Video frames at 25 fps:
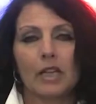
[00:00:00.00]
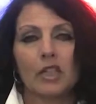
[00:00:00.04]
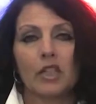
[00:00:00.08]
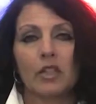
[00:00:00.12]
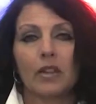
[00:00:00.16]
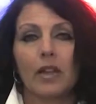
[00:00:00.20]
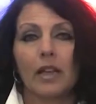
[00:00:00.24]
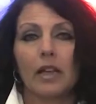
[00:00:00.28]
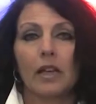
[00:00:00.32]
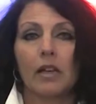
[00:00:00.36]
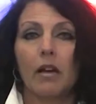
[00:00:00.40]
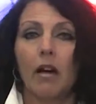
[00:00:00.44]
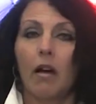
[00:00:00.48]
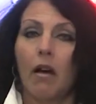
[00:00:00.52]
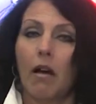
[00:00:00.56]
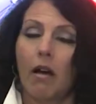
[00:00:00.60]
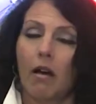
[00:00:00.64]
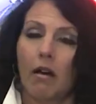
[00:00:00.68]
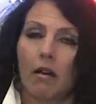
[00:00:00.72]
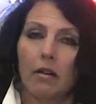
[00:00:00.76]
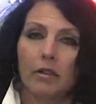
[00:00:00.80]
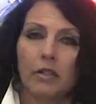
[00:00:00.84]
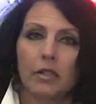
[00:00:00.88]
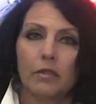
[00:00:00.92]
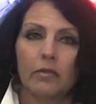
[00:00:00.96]
back to their
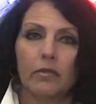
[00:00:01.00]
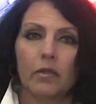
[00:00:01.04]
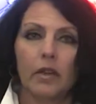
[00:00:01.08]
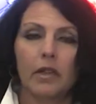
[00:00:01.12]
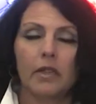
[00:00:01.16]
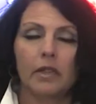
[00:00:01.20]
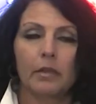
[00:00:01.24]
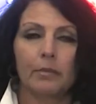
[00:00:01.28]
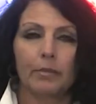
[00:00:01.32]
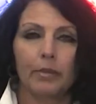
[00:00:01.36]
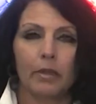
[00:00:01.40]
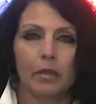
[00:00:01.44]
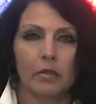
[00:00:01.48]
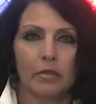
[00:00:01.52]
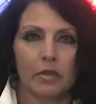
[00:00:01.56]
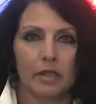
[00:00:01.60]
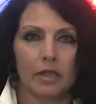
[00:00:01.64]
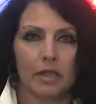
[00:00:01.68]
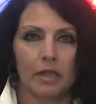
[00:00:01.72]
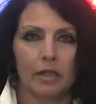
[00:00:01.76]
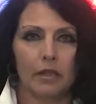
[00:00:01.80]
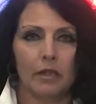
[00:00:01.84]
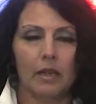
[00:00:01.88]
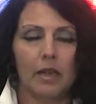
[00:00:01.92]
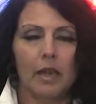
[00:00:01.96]
car to find it
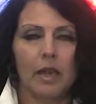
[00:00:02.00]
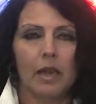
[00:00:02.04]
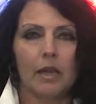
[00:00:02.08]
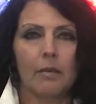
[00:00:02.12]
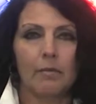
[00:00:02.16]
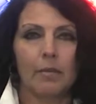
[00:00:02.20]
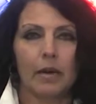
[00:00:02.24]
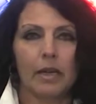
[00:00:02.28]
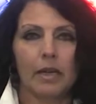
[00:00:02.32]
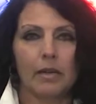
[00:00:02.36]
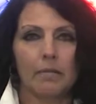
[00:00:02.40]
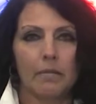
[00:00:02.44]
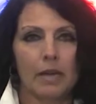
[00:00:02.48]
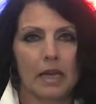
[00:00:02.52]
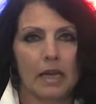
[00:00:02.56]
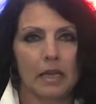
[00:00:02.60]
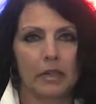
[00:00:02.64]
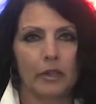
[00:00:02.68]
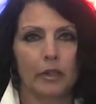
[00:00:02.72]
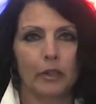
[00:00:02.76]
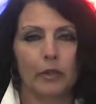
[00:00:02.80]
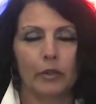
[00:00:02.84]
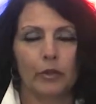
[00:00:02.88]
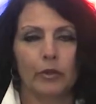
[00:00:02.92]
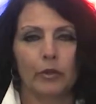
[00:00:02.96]
blocked in by a
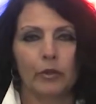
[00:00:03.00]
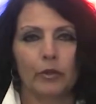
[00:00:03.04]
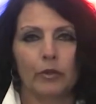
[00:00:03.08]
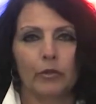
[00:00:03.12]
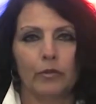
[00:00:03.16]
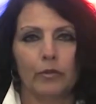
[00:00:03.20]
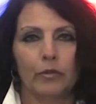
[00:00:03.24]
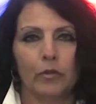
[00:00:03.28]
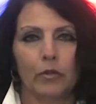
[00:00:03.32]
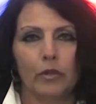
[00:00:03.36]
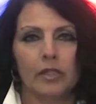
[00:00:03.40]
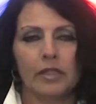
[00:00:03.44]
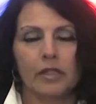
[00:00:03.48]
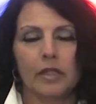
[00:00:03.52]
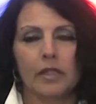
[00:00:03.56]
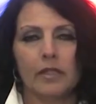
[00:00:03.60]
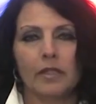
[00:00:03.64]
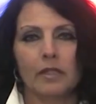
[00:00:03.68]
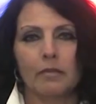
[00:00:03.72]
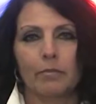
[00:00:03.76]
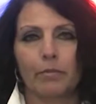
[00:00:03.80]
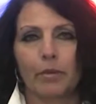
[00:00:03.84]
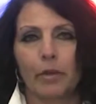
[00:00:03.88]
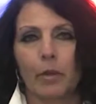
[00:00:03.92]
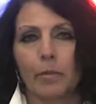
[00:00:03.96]
man who, for all
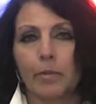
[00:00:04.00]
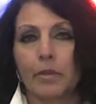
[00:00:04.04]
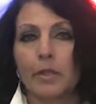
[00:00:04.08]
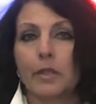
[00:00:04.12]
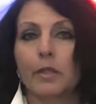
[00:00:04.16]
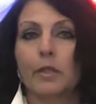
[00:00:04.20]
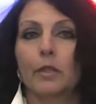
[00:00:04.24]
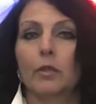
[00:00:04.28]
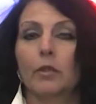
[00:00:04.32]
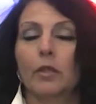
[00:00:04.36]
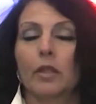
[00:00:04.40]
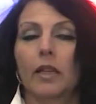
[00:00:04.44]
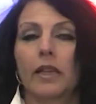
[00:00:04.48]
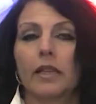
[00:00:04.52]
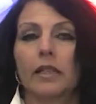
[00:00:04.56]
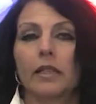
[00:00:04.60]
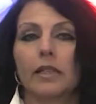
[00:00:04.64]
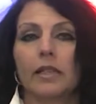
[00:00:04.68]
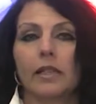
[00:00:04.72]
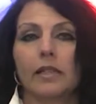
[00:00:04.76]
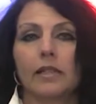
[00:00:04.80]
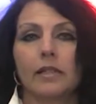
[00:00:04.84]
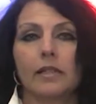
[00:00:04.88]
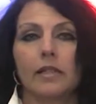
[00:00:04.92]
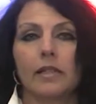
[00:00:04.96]
intents and purposes, looked like
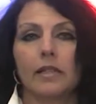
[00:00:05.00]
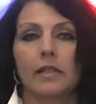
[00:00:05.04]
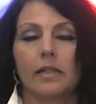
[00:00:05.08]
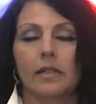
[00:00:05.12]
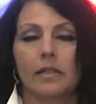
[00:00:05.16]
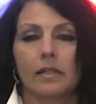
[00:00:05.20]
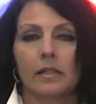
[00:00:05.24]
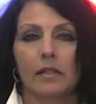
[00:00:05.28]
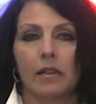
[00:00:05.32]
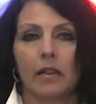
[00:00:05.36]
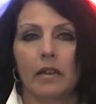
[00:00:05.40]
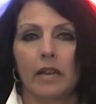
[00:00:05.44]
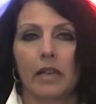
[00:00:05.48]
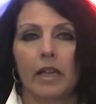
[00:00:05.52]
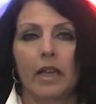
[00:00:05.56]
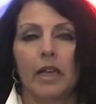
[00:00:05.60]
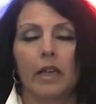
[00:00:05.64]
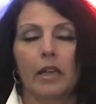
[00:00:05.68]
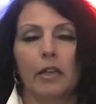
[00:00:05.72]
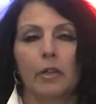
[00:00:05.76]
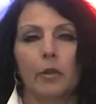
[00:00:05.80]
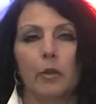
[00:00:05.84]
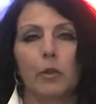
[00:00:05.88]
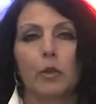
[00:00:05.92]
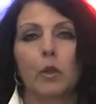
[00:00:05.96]
an SAS guy
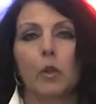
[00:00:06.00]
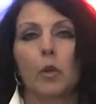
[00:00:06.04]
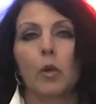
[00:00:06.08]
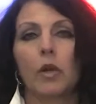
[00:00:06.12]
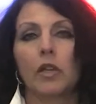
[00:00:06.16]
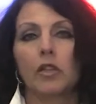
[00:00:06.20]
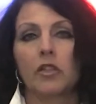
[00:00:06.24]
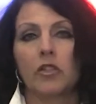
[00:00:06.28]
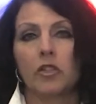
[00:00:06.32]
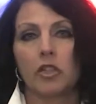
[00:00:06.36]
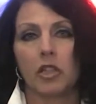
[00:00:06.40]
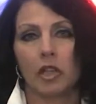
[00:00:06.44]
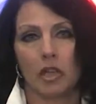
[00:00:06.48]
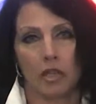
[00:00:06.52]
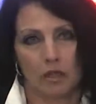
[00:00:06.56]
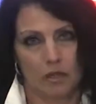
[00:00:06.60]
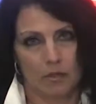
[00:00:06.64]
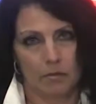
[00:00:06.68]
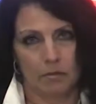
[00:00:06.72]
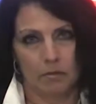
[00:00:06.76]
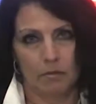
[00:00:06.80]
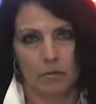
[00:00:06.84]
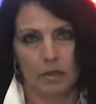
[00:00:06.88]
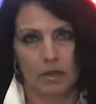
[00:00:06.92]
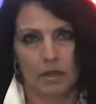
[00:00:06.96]
and who was questioning
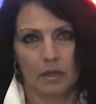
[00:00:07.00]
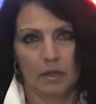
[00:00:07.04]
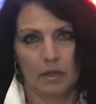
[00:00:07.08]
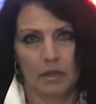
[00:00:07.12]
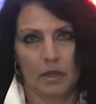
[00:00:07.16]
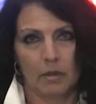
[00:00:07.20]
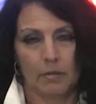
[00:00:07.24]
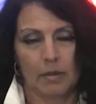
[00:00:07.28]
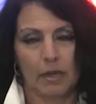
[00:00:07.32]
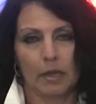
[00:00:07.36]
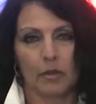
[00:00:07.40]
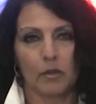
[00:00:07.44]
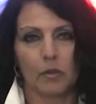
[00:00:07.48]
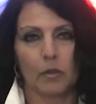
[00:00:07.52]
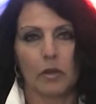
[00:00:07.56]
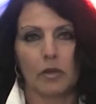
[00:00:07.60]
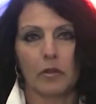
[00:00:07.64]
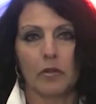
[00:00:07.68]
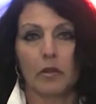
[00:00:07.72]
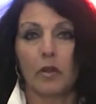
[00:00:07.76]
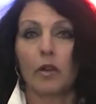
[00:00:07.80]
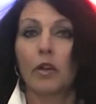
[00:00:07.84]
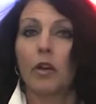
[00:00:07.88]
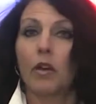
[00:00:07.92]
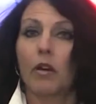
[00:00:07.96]
them about
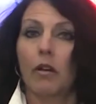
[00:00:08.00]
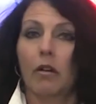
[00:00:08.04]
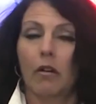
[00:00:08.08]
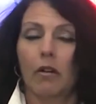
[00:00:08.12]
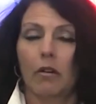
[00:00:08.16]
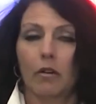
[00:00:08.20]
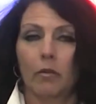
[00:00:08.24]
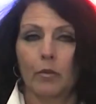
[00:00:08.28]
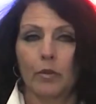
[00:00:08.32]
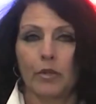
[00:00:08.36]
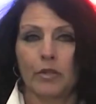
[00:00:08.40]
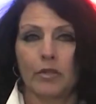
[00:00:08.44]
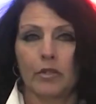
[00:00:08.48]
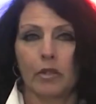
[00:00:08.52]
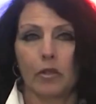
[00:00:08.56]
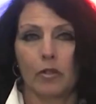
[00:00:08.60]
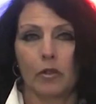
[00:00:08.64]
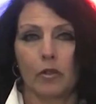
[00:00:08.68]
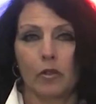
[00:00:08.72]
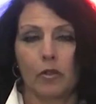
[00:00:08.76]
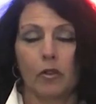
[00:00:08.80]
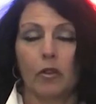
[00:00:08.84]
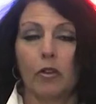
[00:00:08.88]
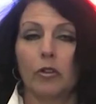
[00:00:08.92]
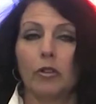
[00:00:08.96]
whether the car was
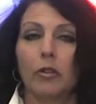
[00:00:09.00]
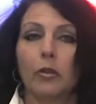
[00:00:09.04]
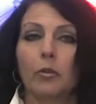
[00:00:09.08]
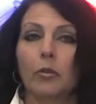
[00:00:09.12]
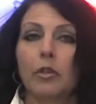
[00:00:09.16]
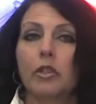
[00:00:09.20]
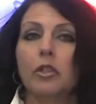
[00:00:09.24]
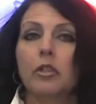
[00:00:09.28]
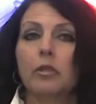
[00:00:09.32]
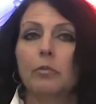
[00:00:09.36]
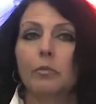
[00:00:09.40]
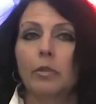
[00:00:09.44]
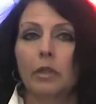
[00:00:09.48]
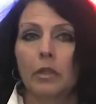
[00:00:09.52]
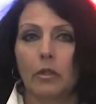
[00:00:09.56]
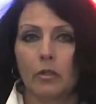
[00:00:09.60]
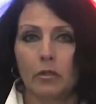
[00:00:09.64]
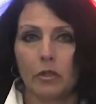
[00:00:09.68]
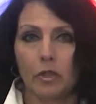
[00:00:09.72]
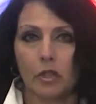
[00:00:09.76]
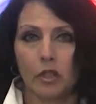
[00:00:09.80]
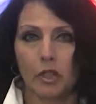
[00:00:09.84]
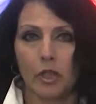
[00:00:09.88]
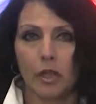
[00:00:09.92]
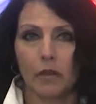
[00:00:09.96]
stolen or not, which
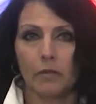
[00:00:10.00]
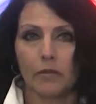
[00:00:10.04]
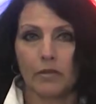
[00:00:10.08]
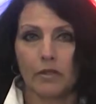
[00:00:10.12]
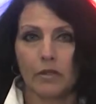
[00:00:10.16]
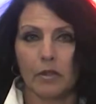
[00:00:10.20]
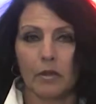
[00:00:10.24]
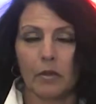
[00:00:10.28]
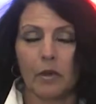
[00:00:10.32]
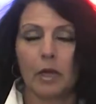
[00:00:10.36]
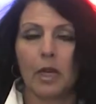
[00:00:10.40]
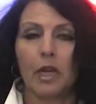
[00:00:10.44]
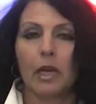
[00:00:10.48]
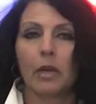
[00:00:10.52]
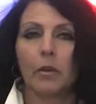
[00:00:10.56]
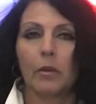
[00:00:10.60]
belonged to Jeff. So